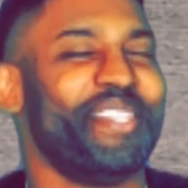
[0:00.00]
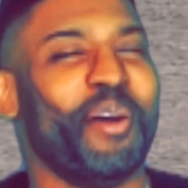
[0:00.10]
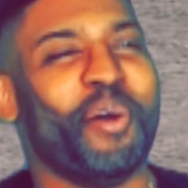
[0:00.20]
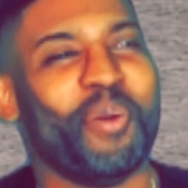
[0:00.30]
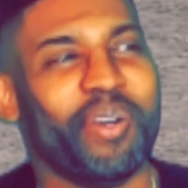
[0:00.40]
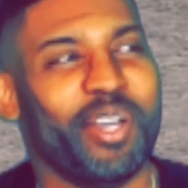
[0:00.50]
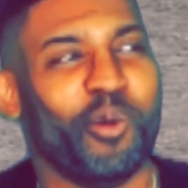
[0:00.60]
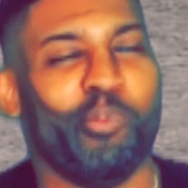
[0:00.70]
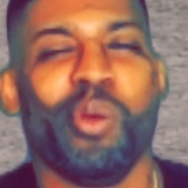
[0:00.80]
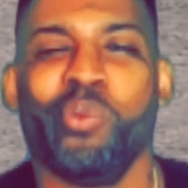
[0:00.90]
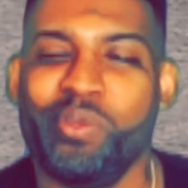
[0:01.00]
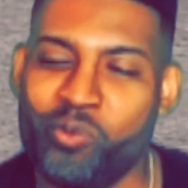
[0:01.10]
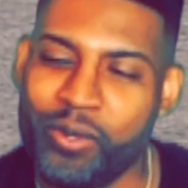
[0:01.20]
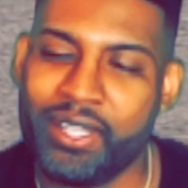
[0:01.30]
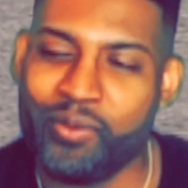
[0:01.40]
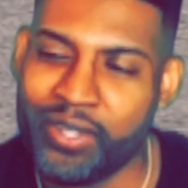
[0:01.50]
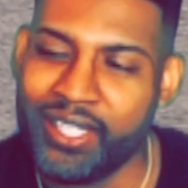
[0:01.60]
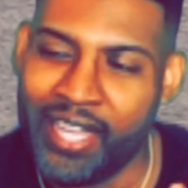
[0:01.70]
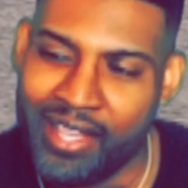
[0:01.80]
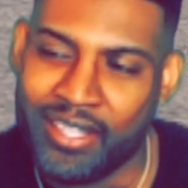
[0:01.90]
So, but we really
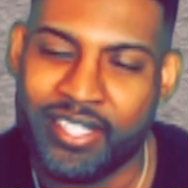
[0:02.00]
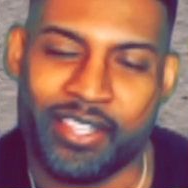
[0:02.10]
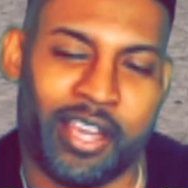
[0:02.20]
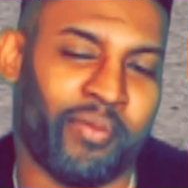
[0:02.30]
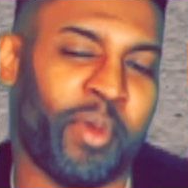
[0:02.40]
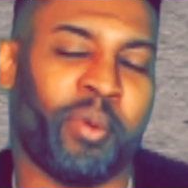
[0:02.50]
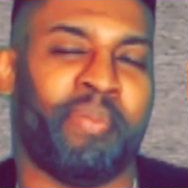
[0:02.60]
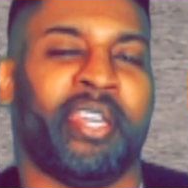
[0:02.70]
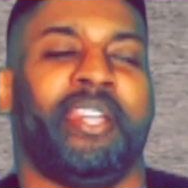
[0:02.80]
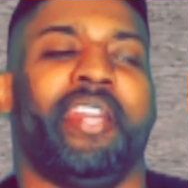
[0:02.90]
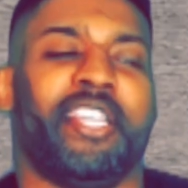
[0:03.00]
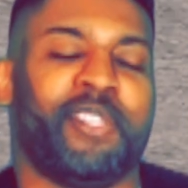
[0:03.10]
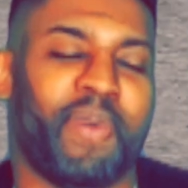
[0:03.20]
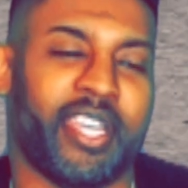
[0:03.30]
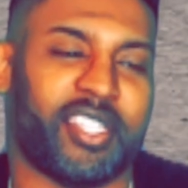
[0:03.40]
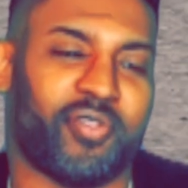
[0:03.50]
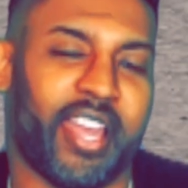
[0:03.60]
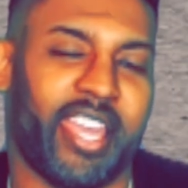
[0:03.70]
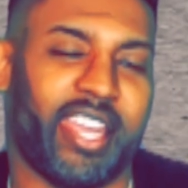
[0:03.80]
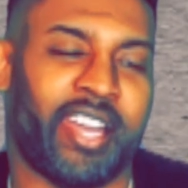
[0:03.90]
really liked each other. I remember mm-hmm. being in that space,
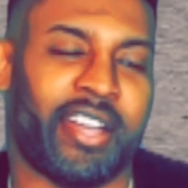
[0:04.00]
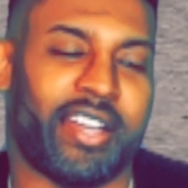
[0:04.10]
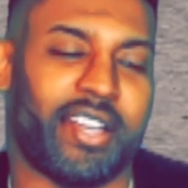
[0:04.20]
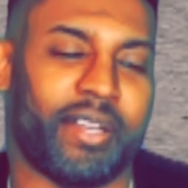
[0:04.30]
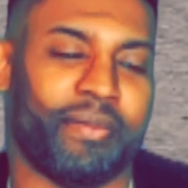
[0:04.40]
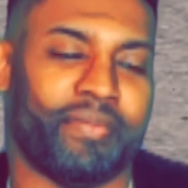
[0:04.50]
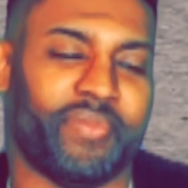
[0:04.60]
right? Uh,